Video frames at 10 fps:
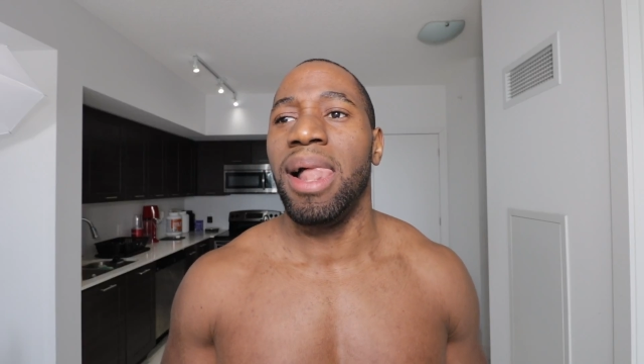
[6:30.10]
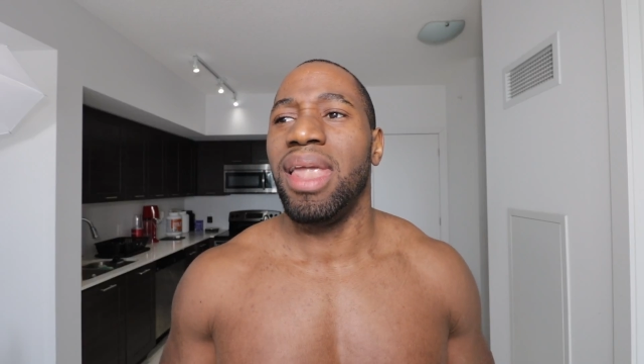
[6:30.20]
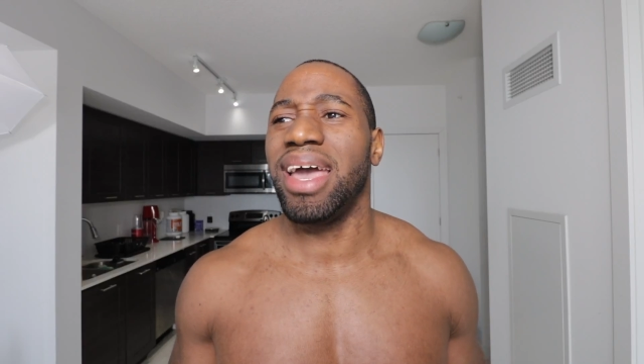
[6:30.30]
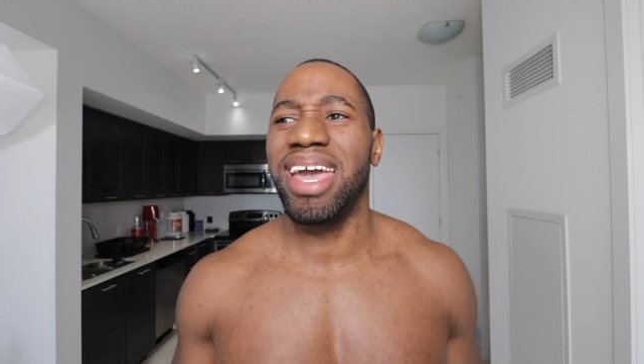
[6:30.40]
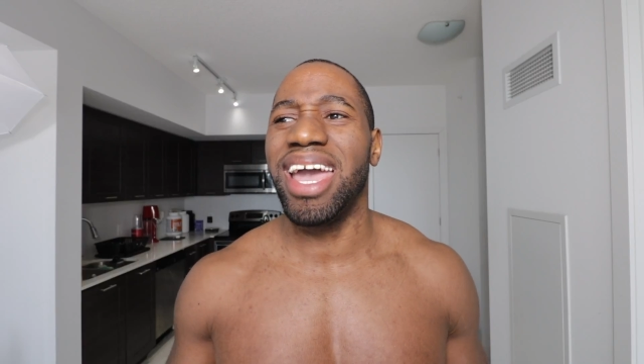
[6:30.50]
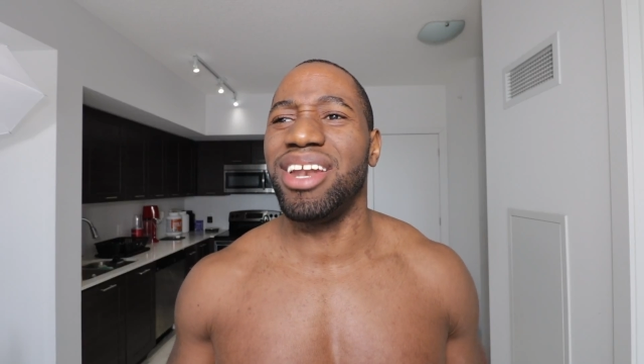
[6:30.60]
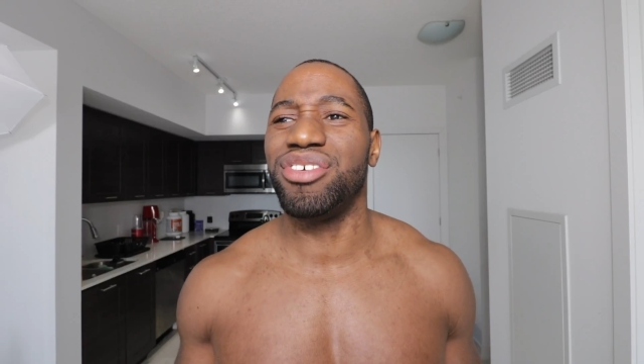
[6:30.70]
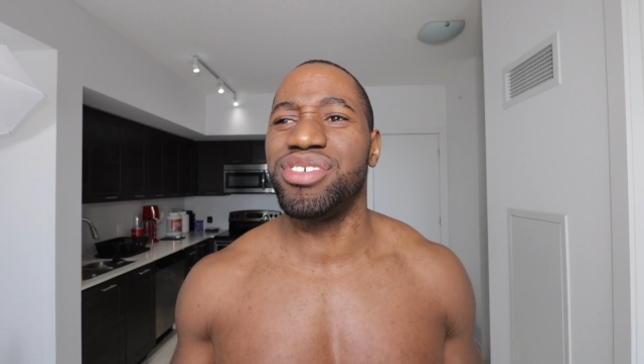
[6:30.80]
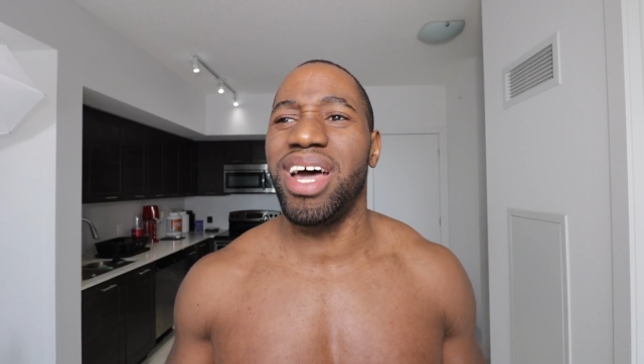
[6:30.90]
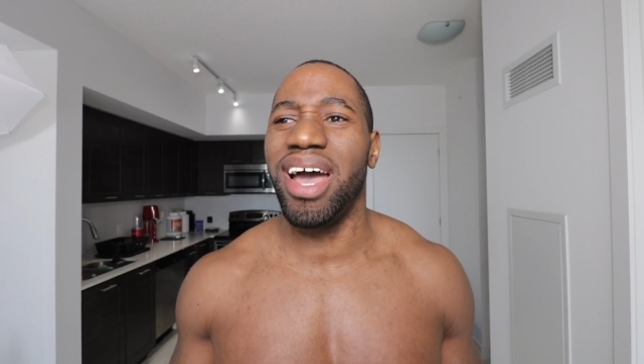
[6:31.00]
Like again,
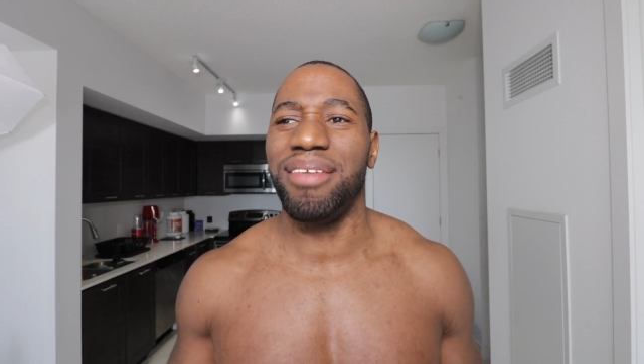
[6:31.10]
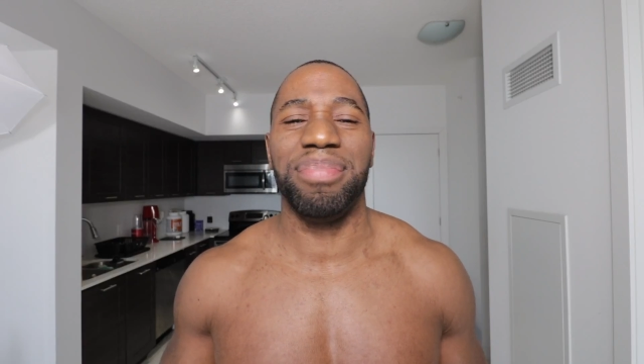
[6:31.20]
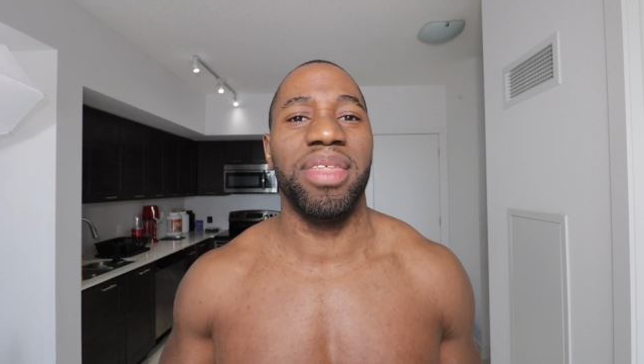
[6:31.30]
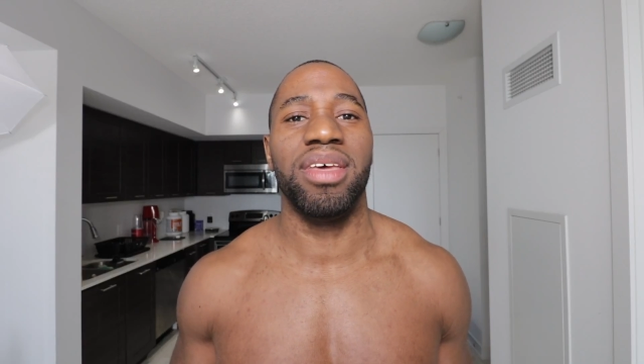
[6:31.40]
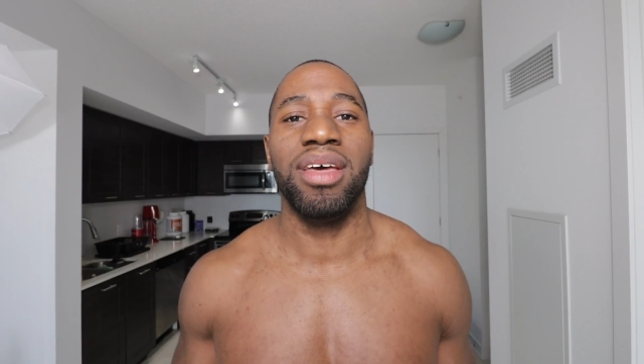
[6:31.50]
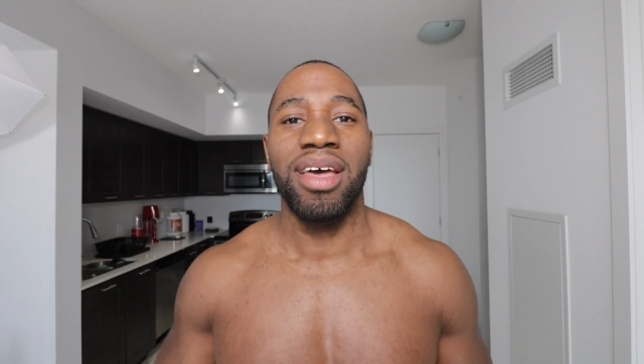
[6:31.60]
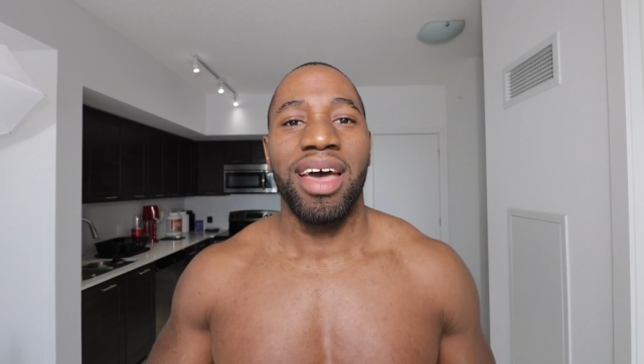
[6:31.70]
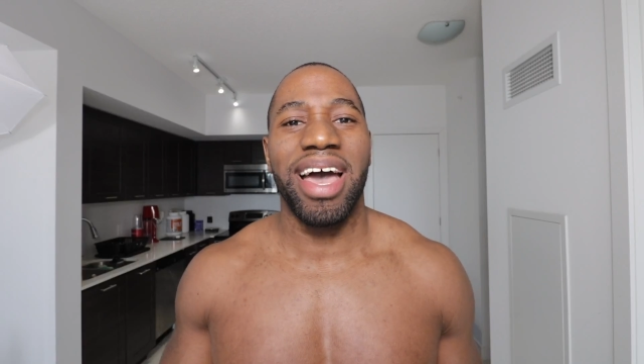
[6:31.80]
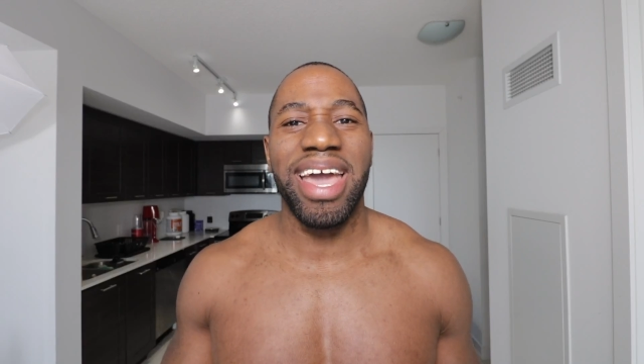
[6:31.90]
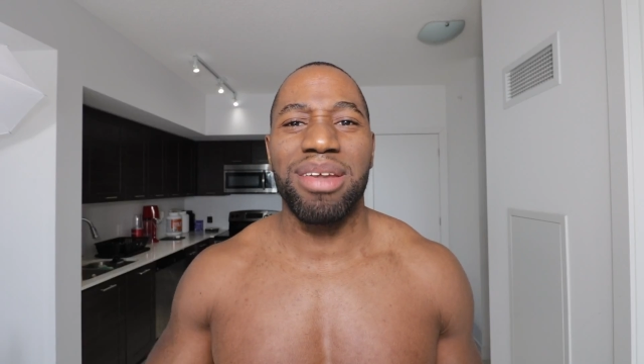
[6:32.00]
there's not,
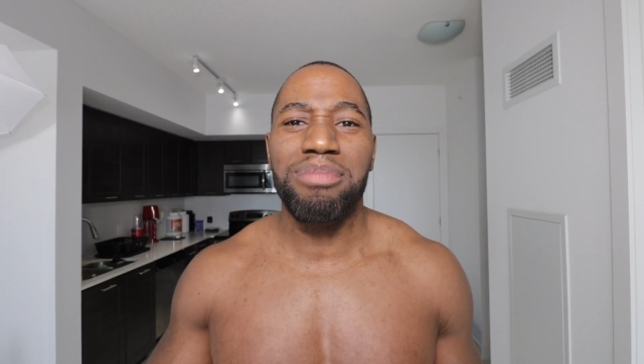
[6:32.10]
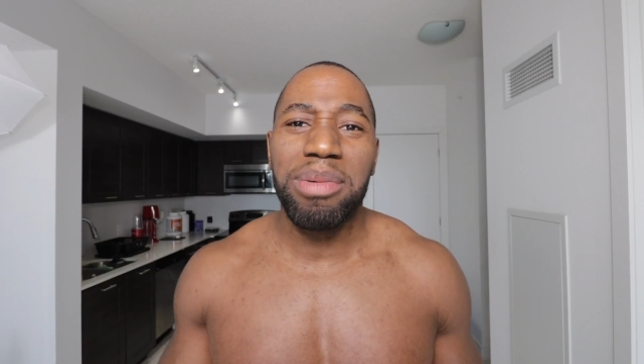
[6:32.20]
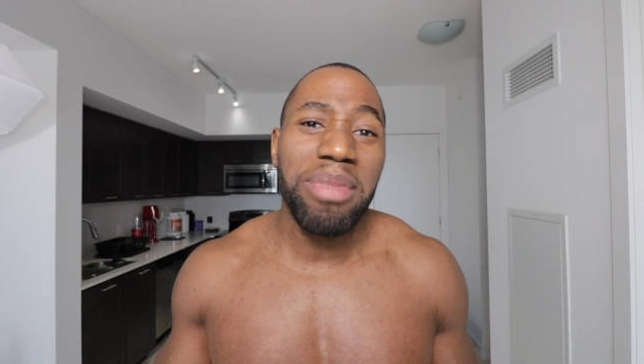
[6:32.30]
again,